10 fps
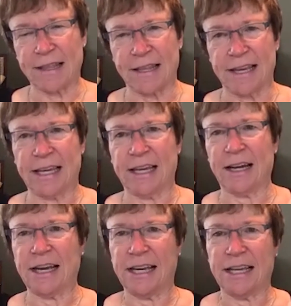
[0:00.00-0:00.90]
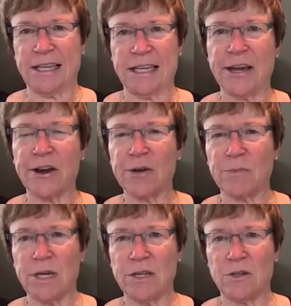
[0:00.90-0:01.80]
thing and he carried
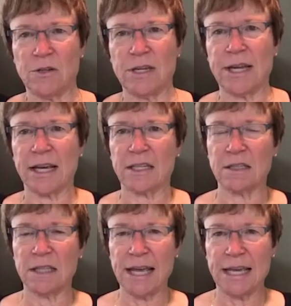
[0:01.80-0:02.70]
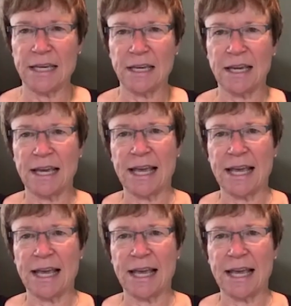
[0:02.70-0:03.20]
me to the next lake